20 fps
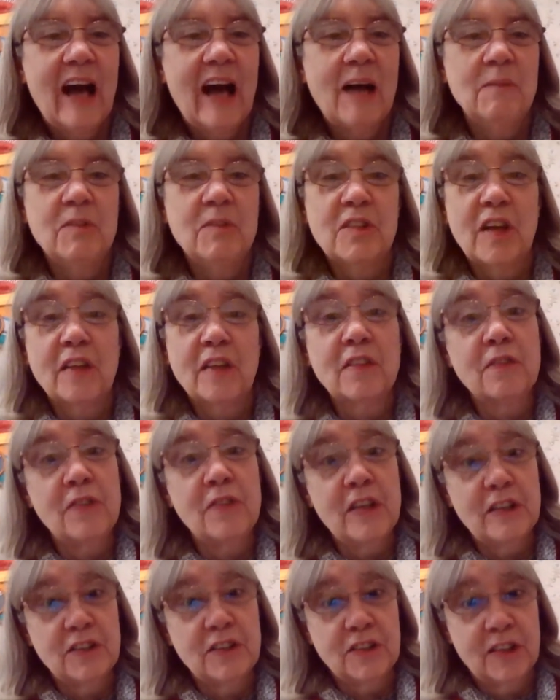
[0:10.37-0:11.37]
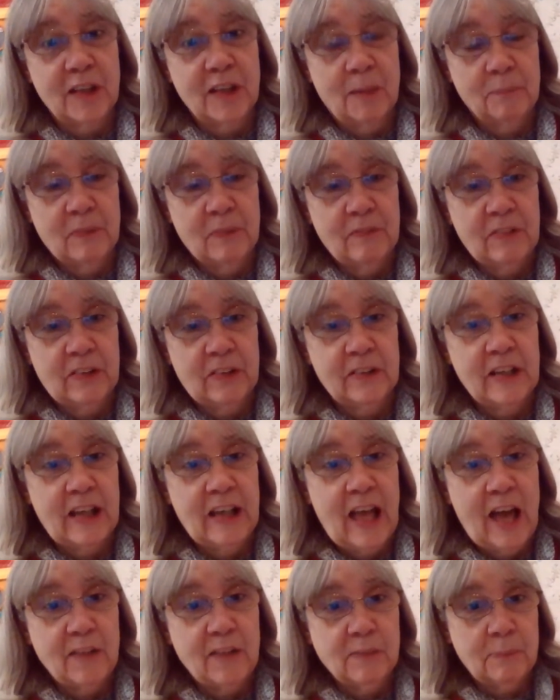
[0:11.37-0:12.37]
I'm just finishing up the very
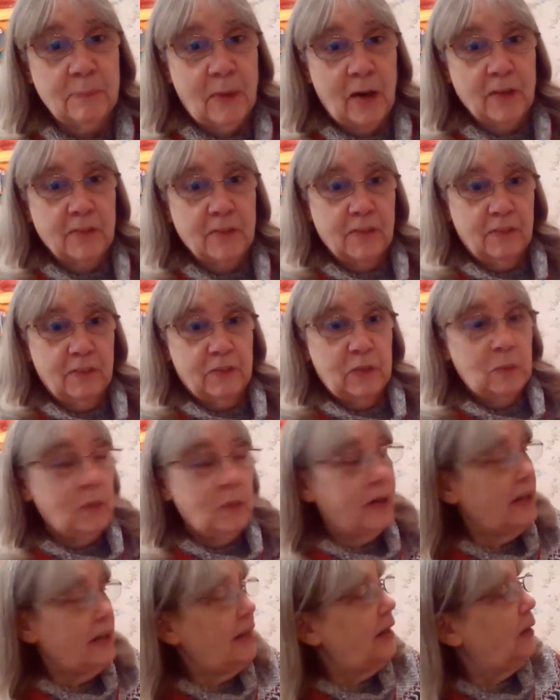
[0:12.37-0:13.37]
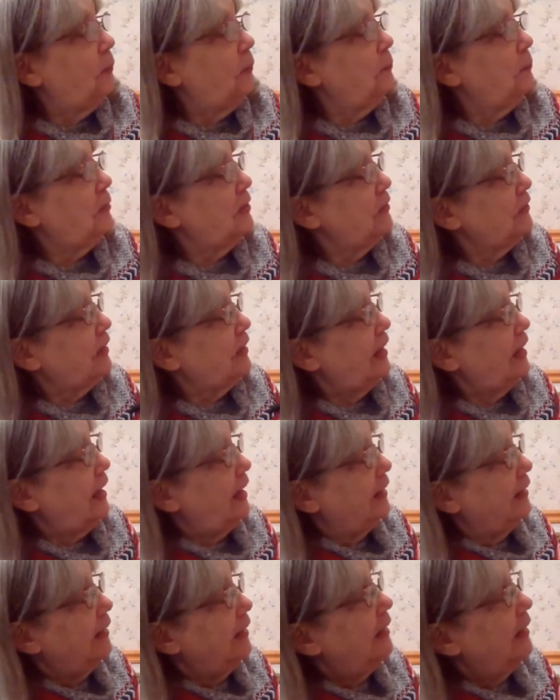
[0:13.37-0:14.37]
last part, so if you want to help me, you
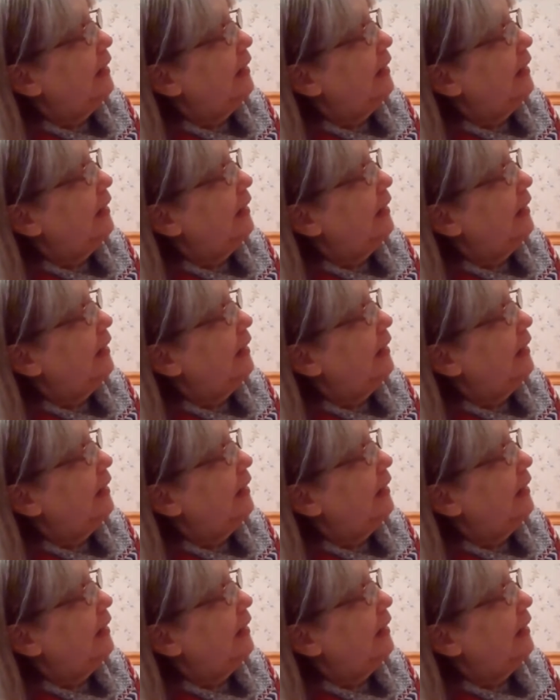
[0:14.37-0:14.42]
can.